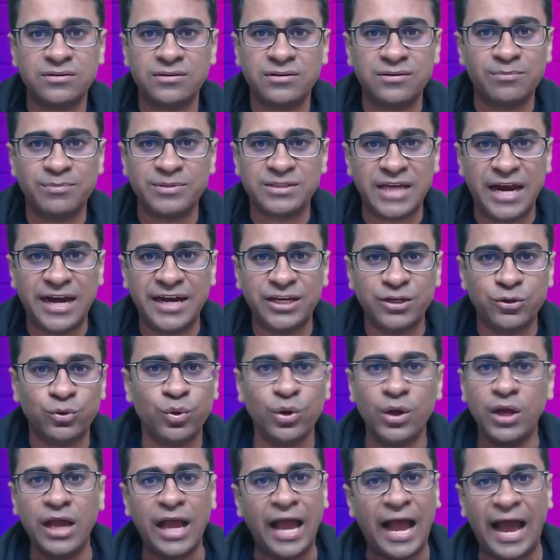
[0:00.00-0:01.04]
beside you
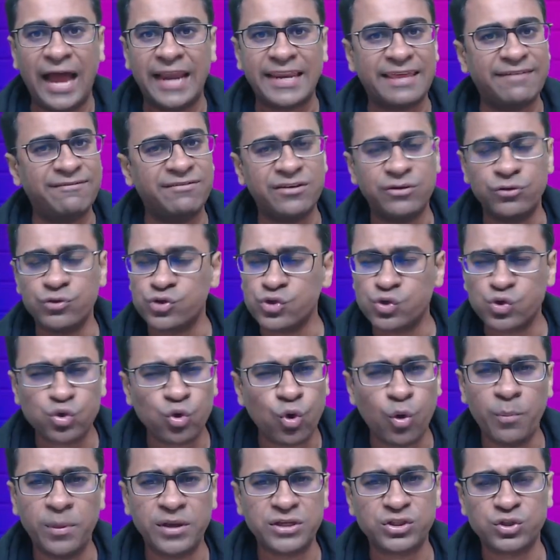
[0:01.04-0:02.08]
and giving you so
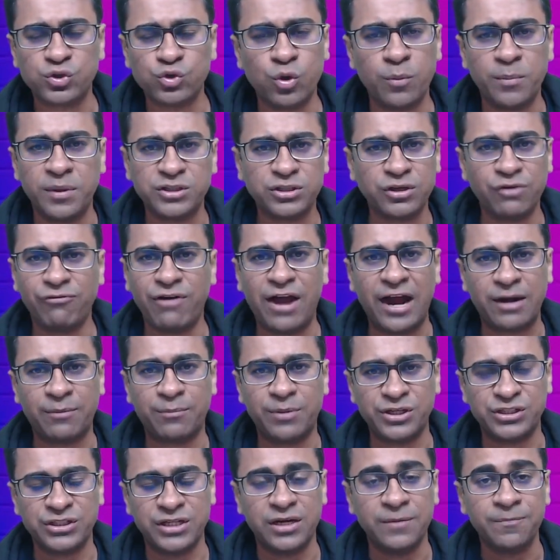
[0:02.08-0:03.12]
much of heart
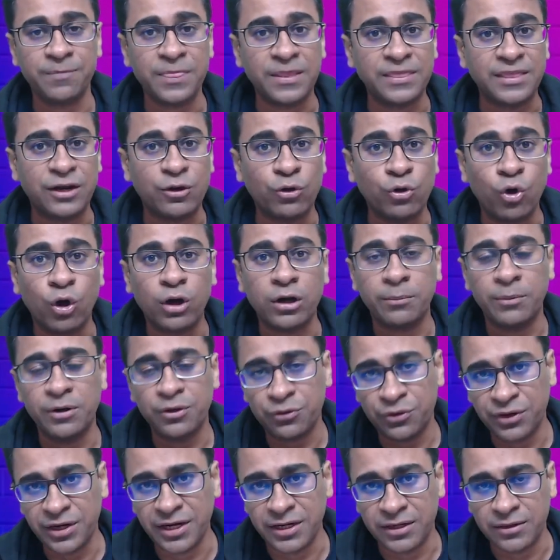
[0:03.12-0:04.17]
pressure that you're not able to
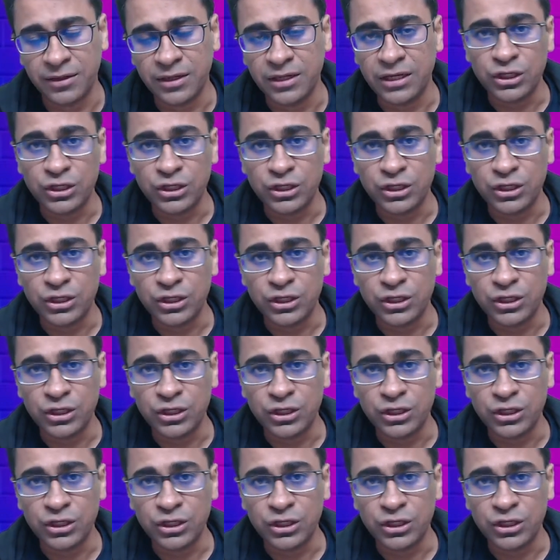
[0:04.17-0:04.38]
read.